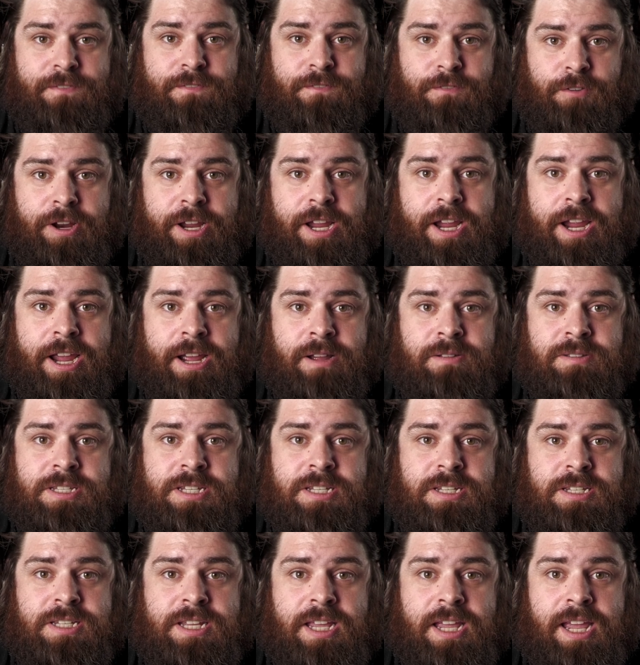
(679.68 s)
freaking
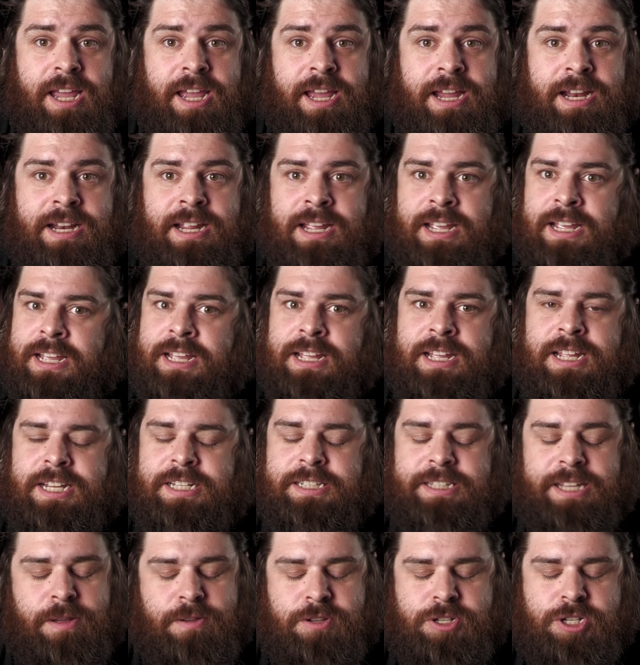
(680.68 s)
ounces, and
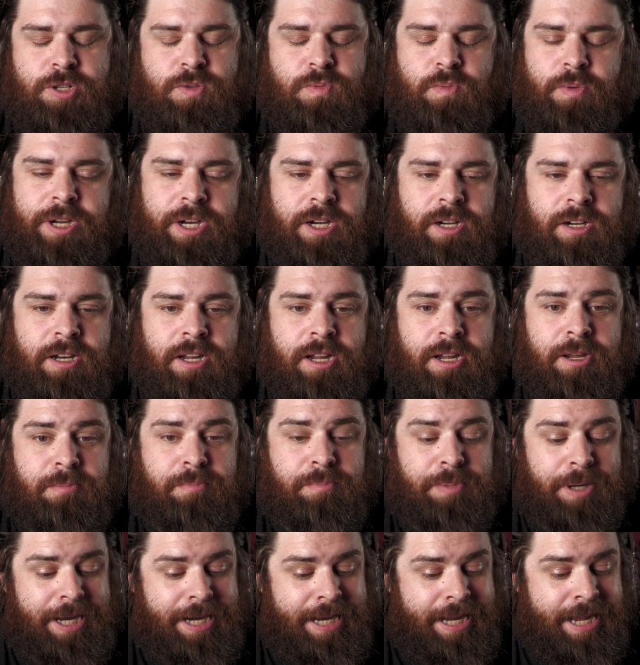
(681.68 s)
that was just weird.
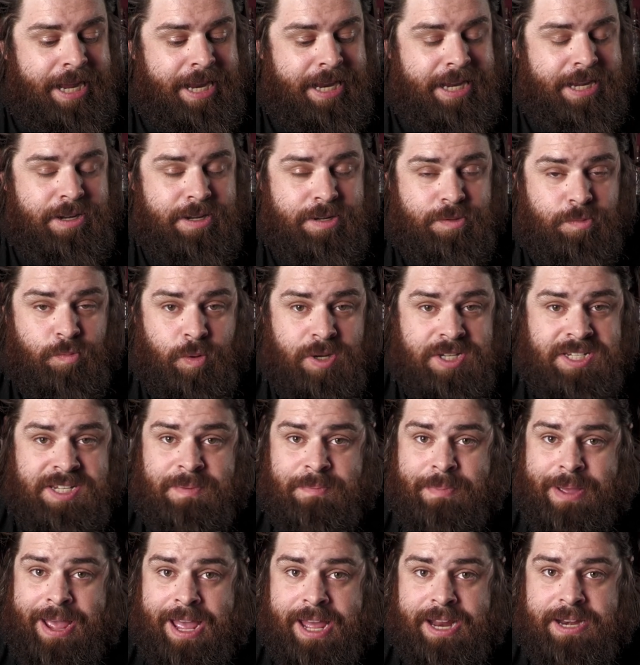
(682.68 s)
But hey, it wasn't
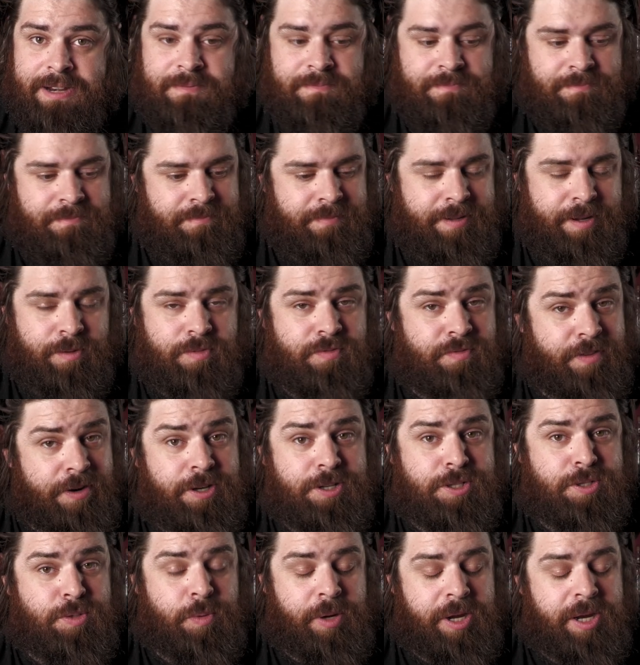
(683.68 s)
bad. It was very
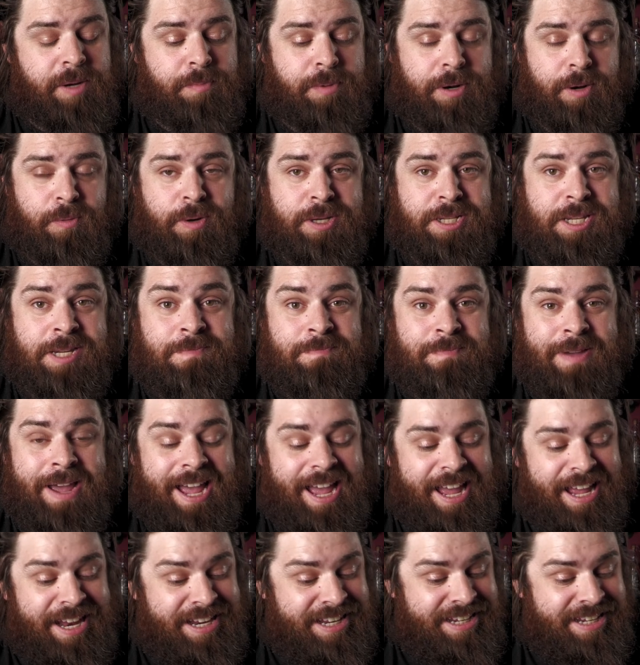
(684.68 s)
sweet, but it wasn't bad.